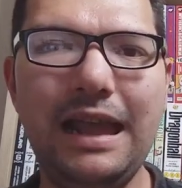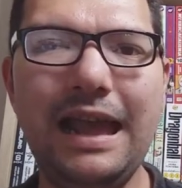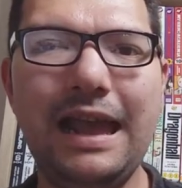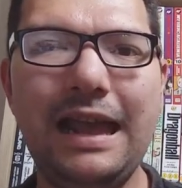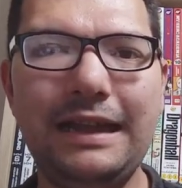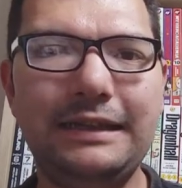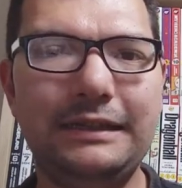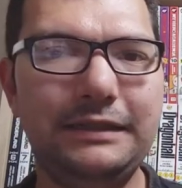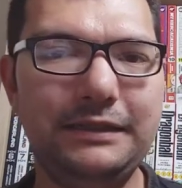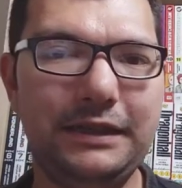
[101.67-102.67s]

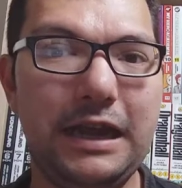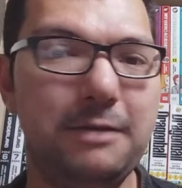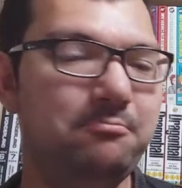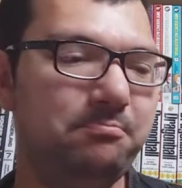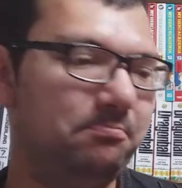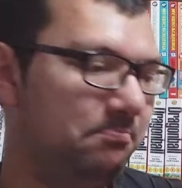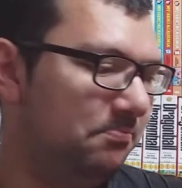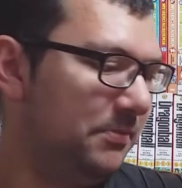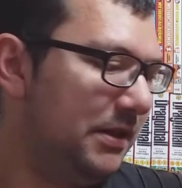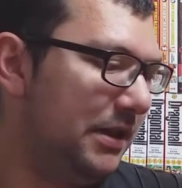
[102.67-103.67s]
And yeah,
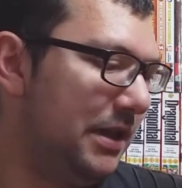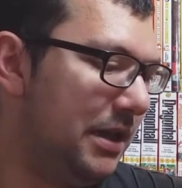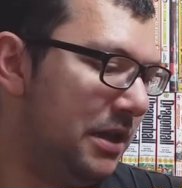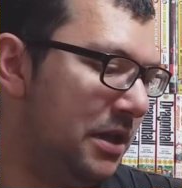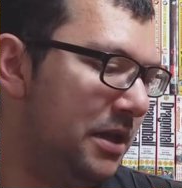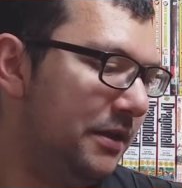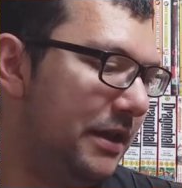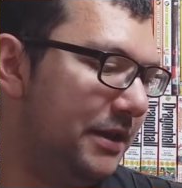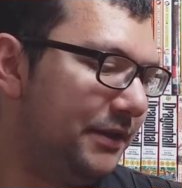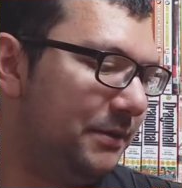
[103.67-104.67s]
hmm.
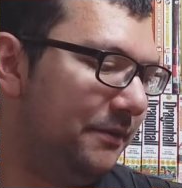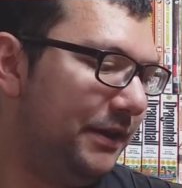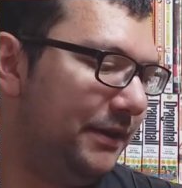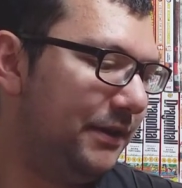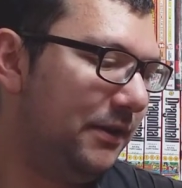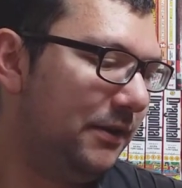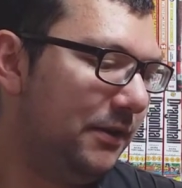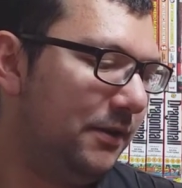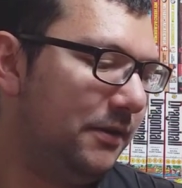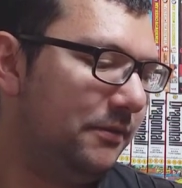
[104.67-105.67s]
uh, some of these
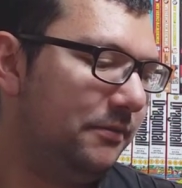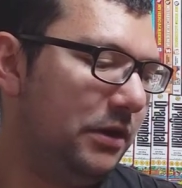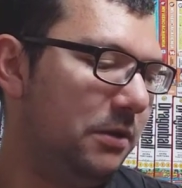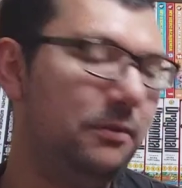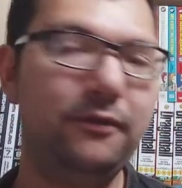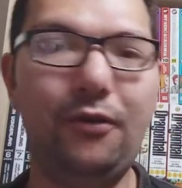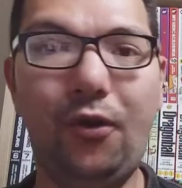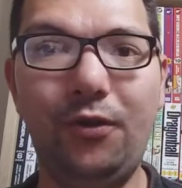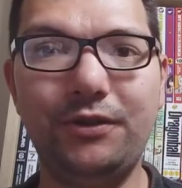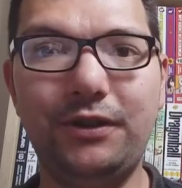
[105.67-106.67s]
are a couple of
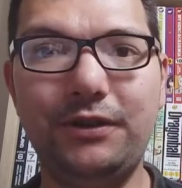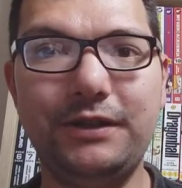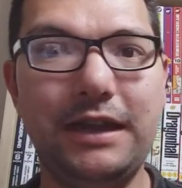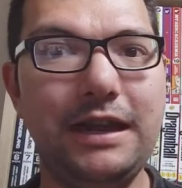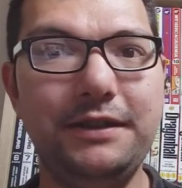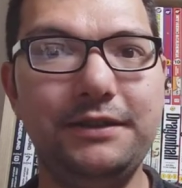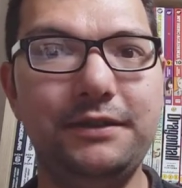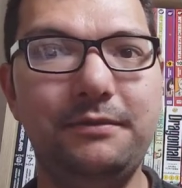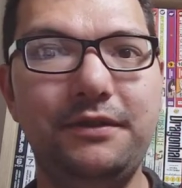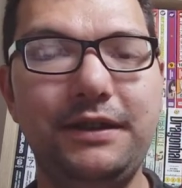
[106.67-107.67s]
orders and
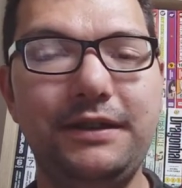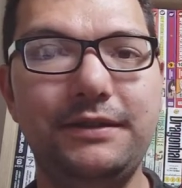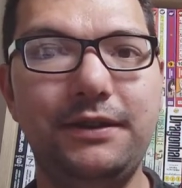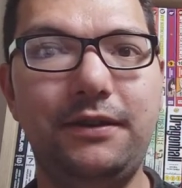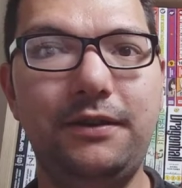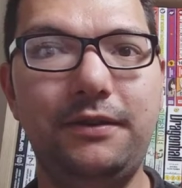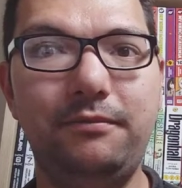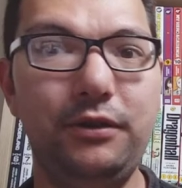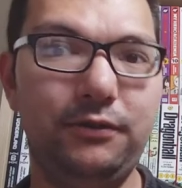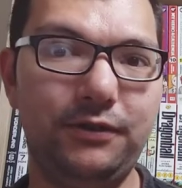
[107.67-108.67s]
some of these are
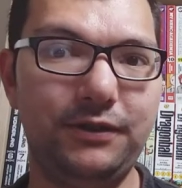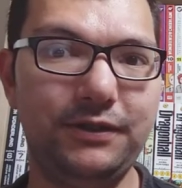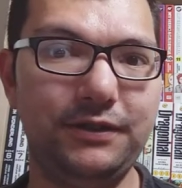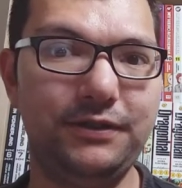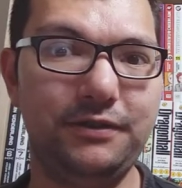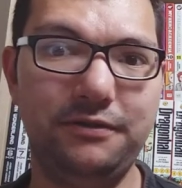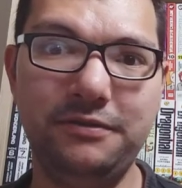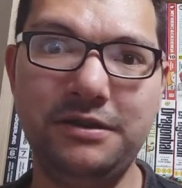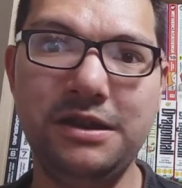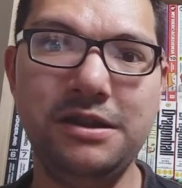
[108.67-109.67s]
pre-orders. So
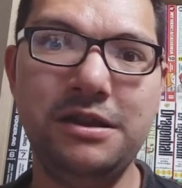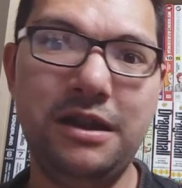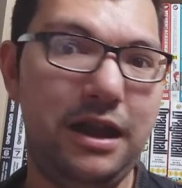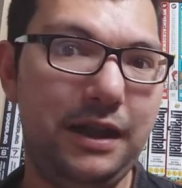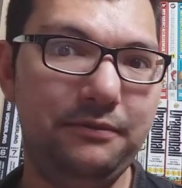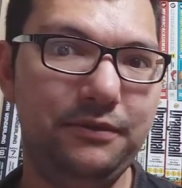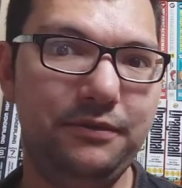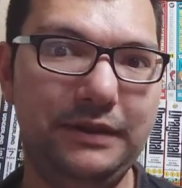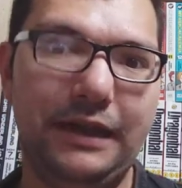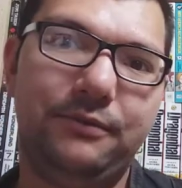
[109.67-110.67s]
I
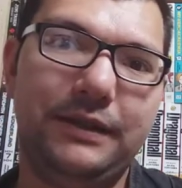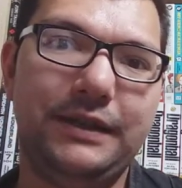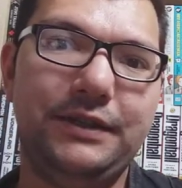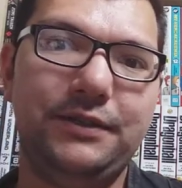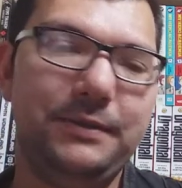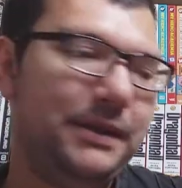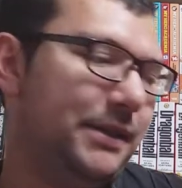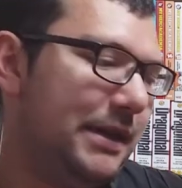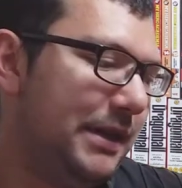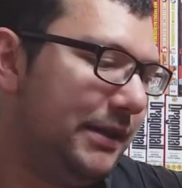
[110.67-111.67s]
will get right into
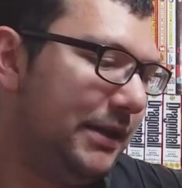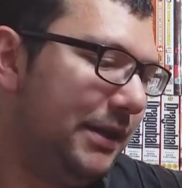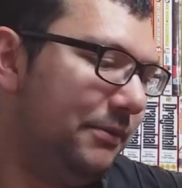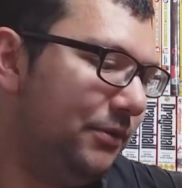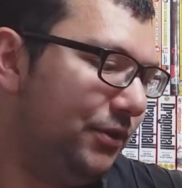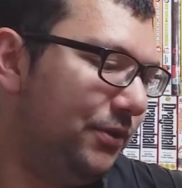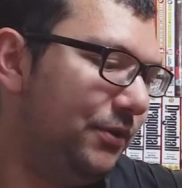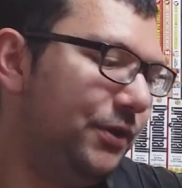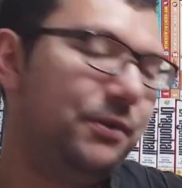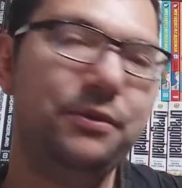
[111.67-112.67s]
it and I will show
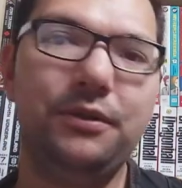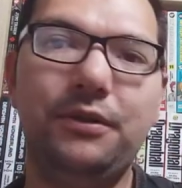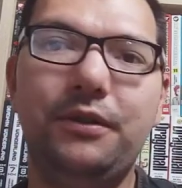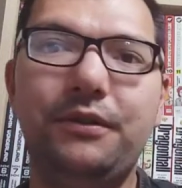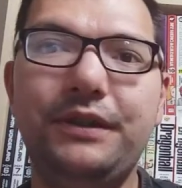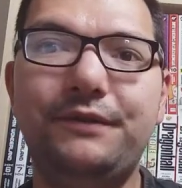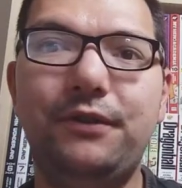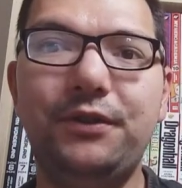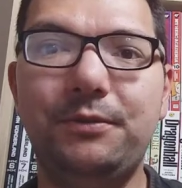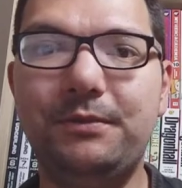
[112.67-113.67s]
you these
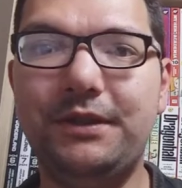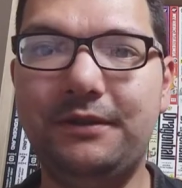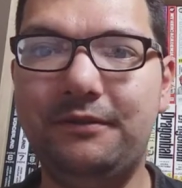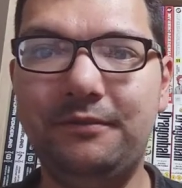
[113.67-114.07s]
volumes.